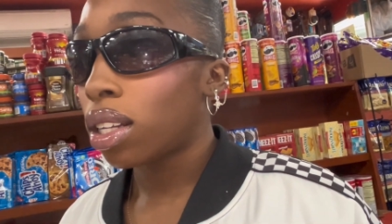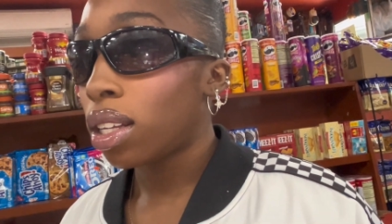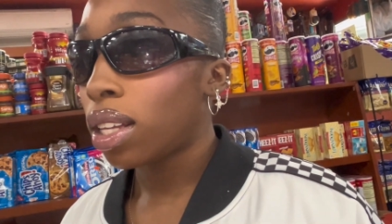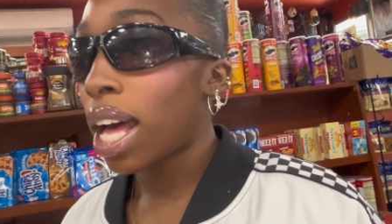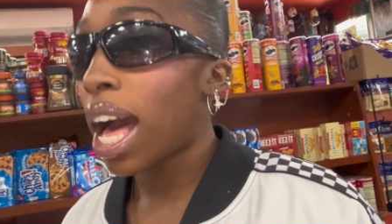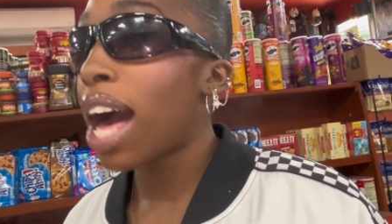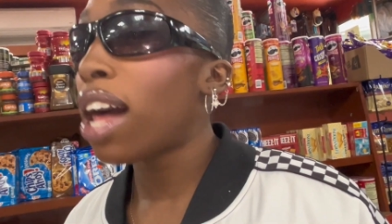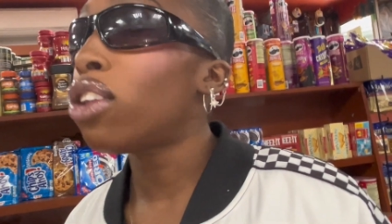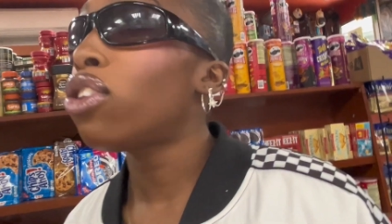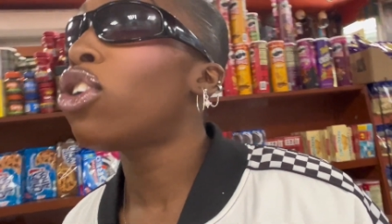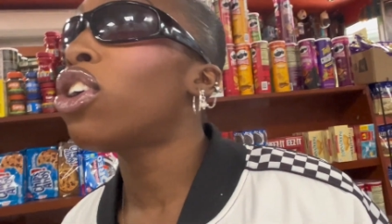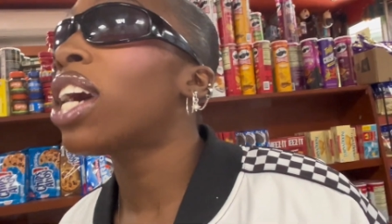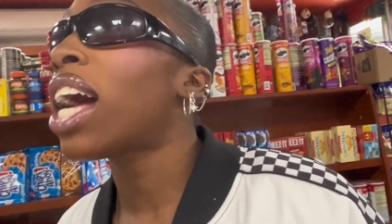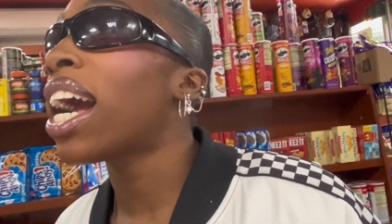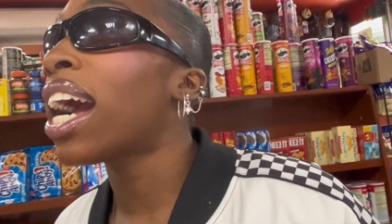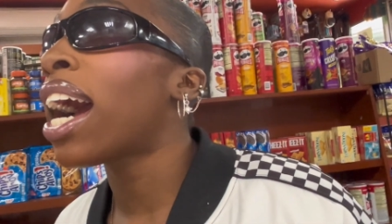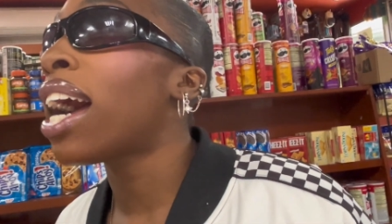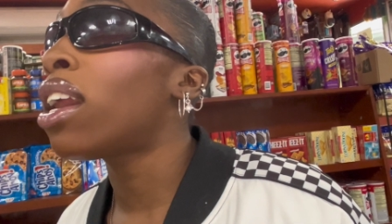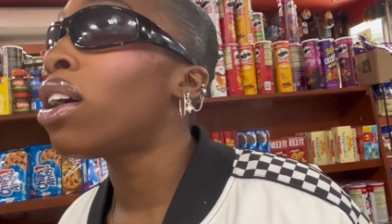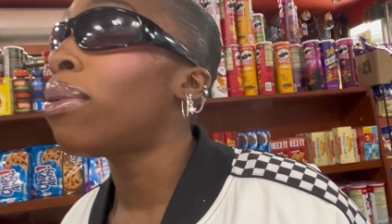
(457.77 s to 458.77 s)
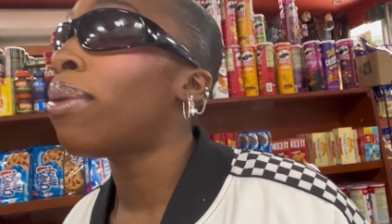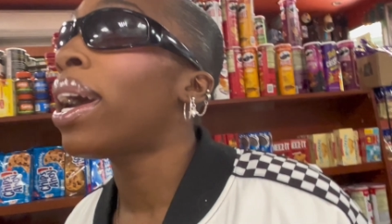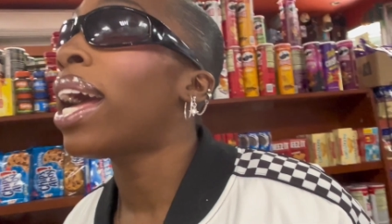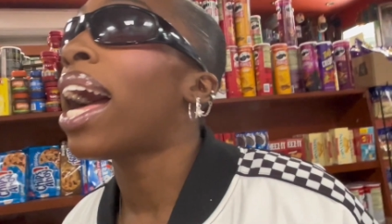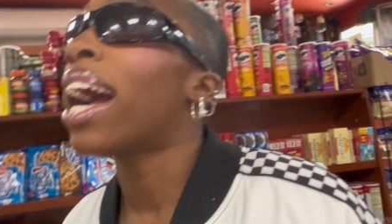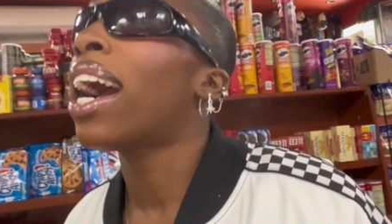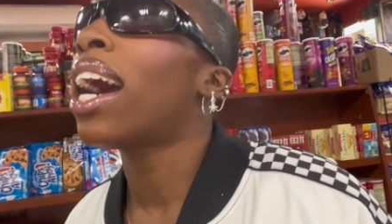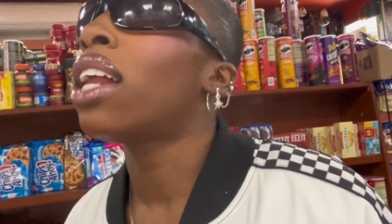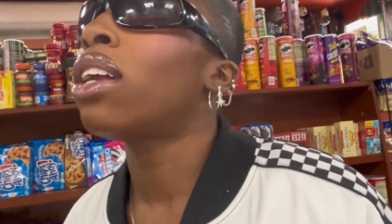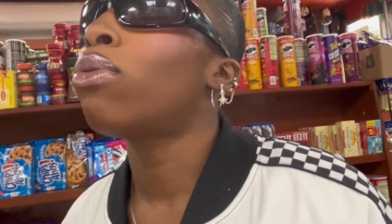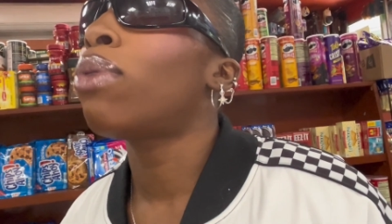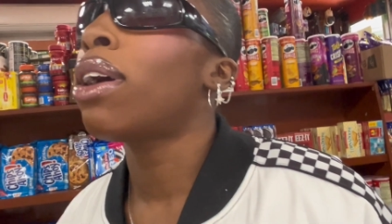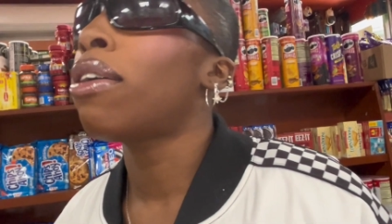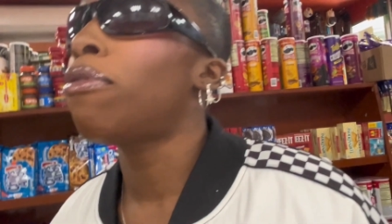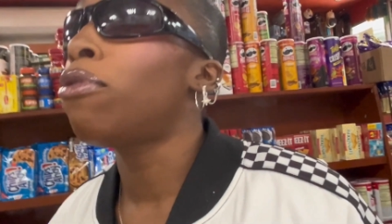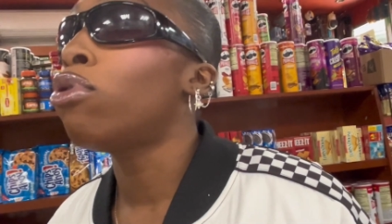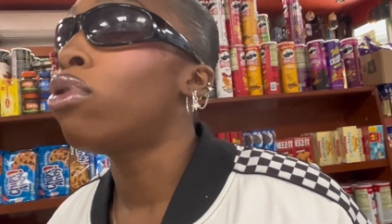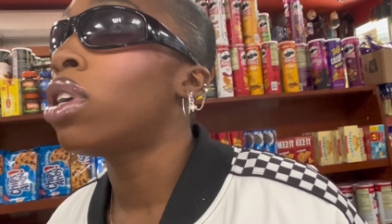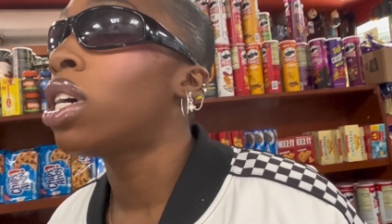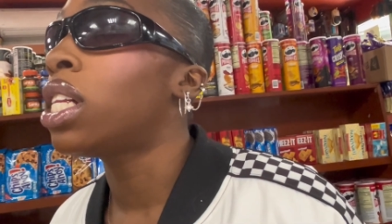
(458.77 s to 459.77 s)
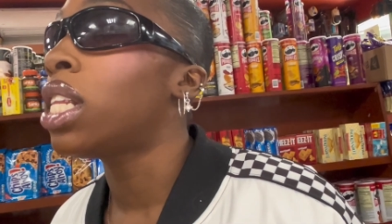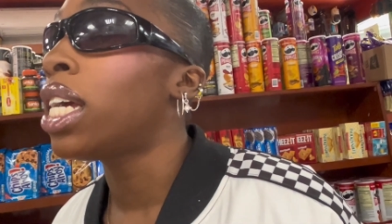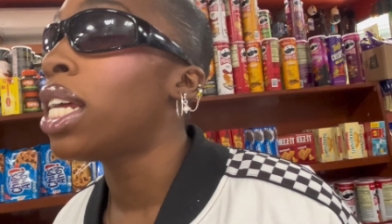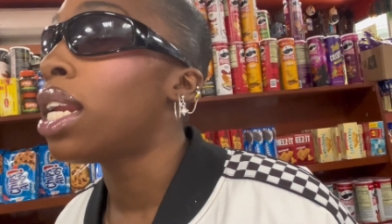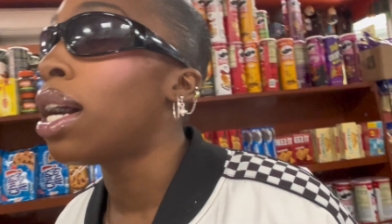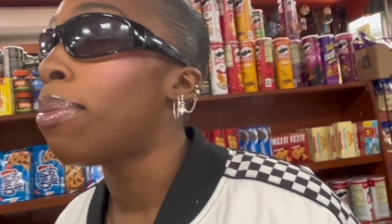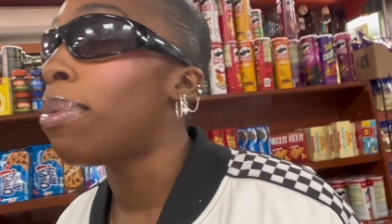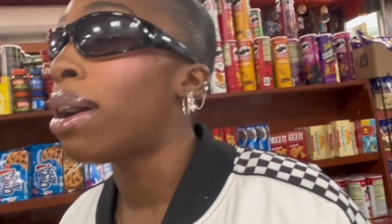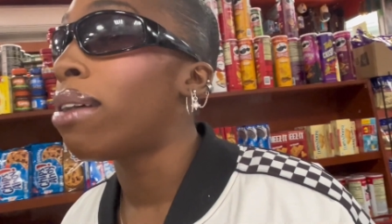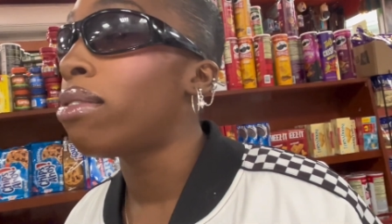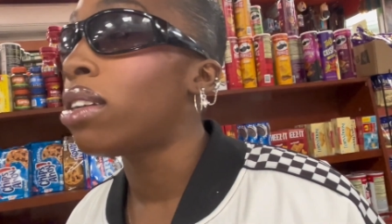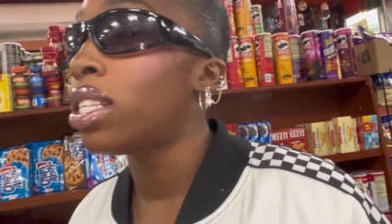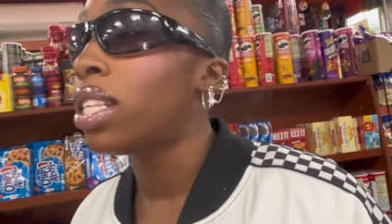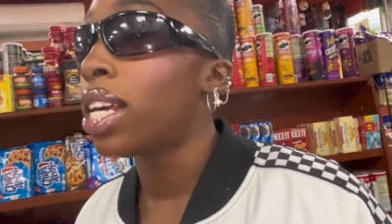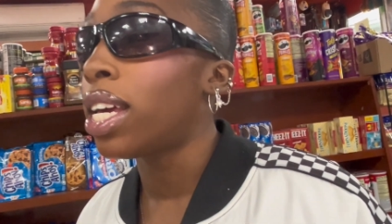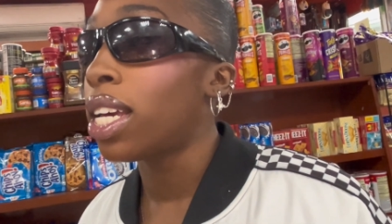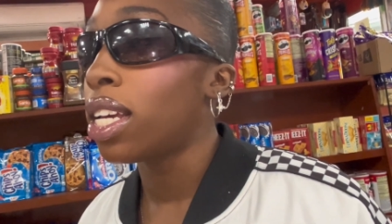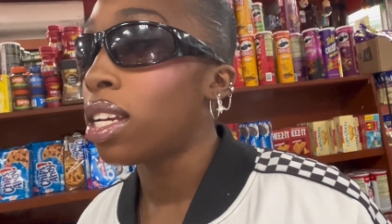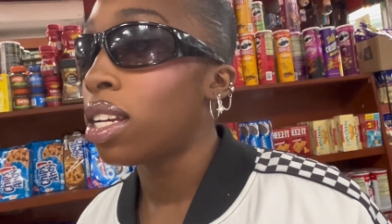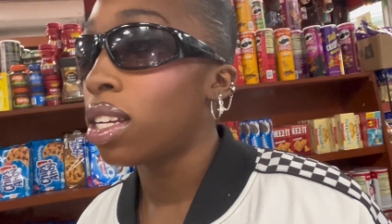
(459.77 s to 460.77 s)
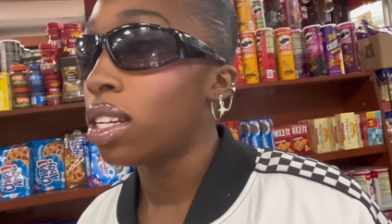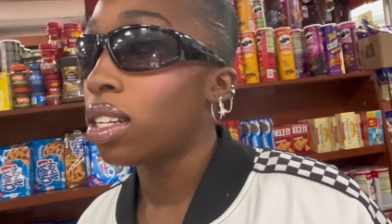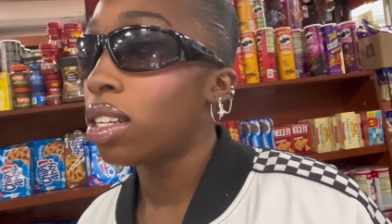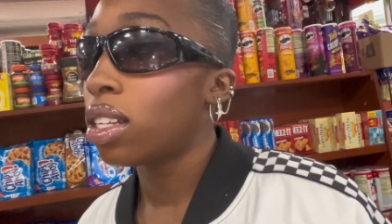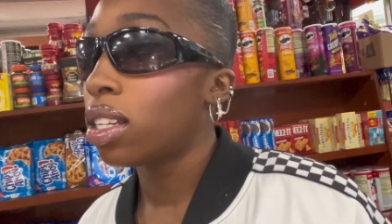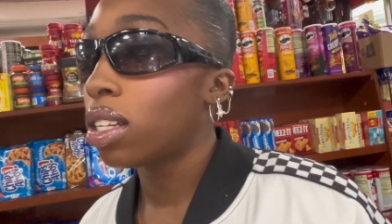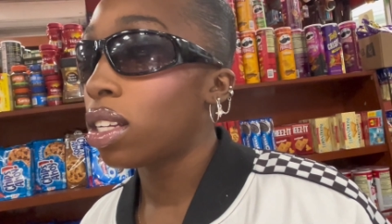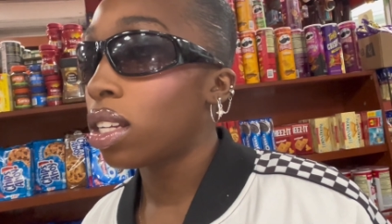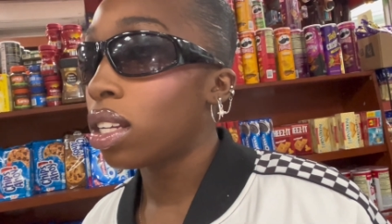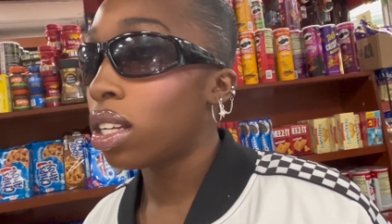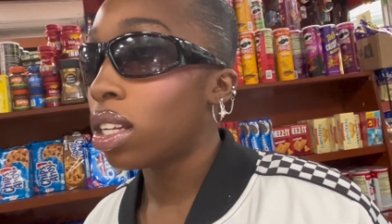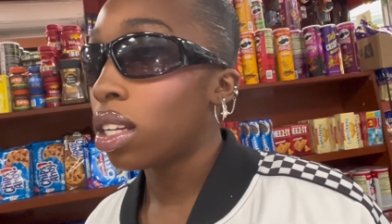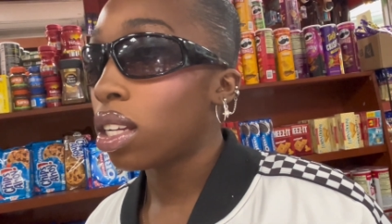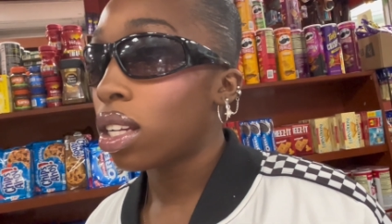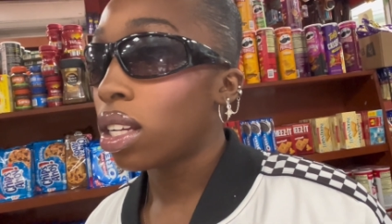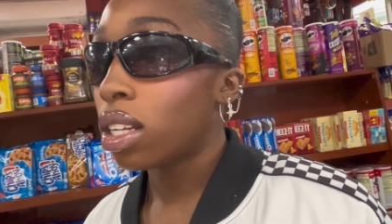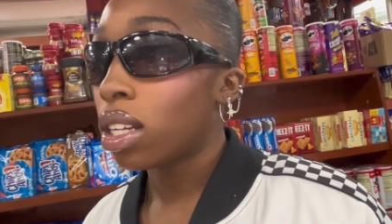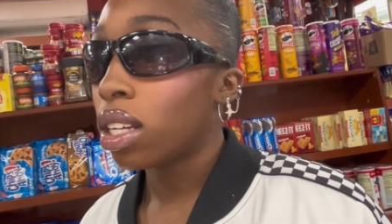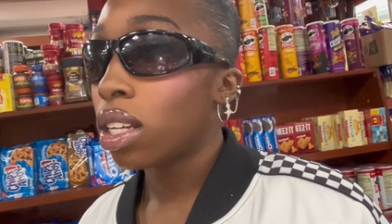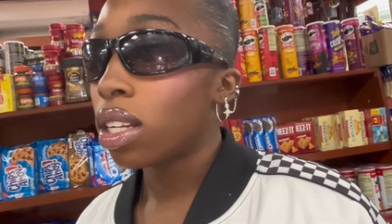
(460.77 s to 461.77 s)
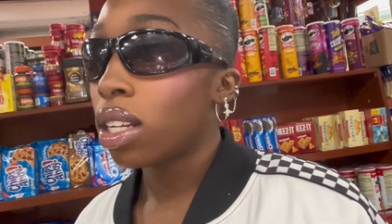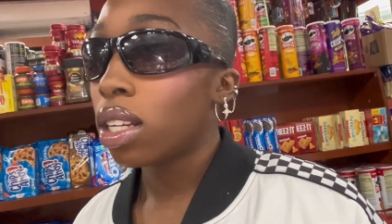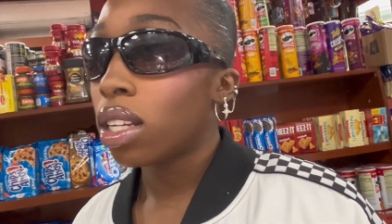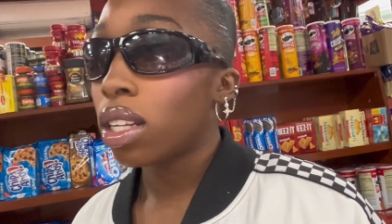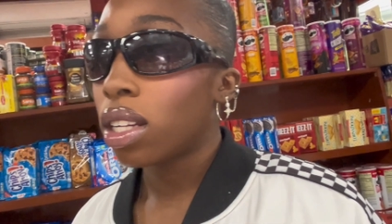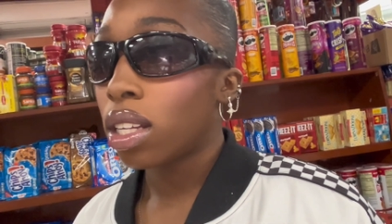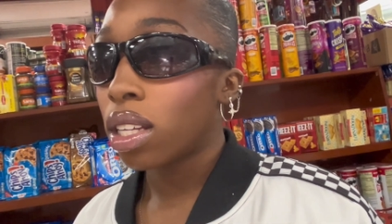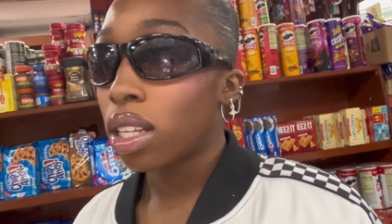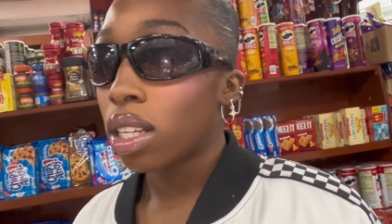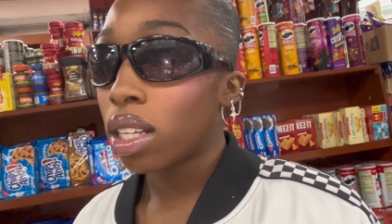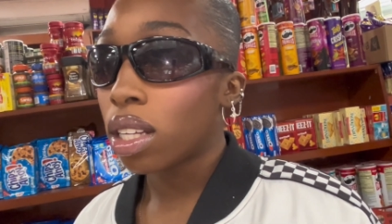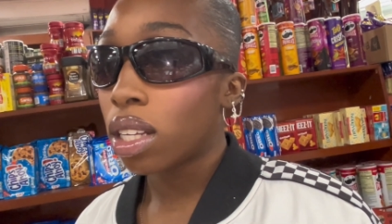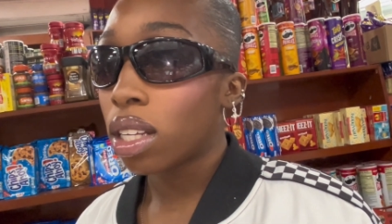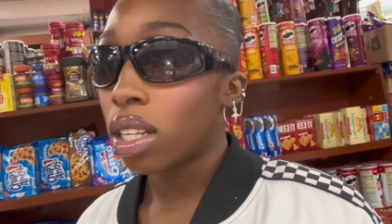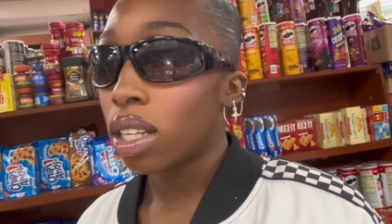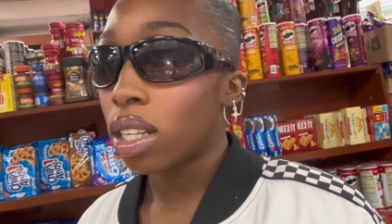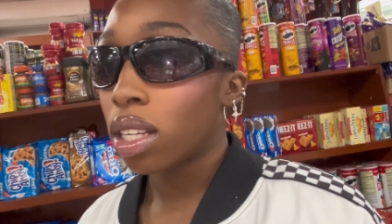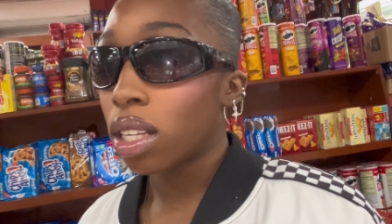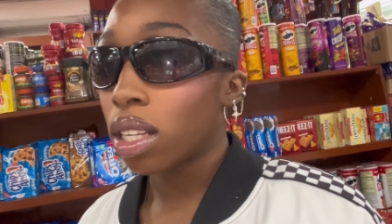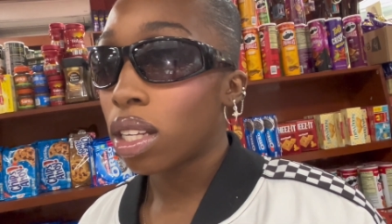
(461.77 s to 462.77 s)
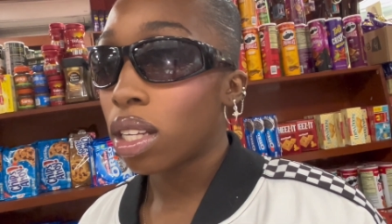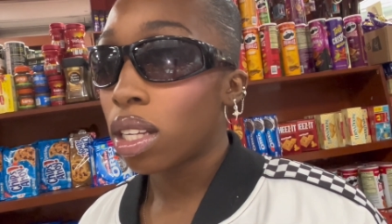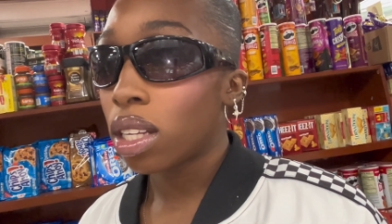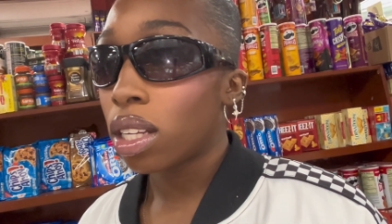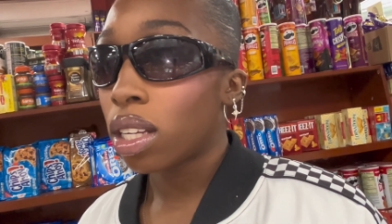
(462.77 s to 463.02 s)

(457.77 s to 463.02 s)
How long I gotta wait? I gotta wait for you to clean up everything. And what's your birthday? May 16th.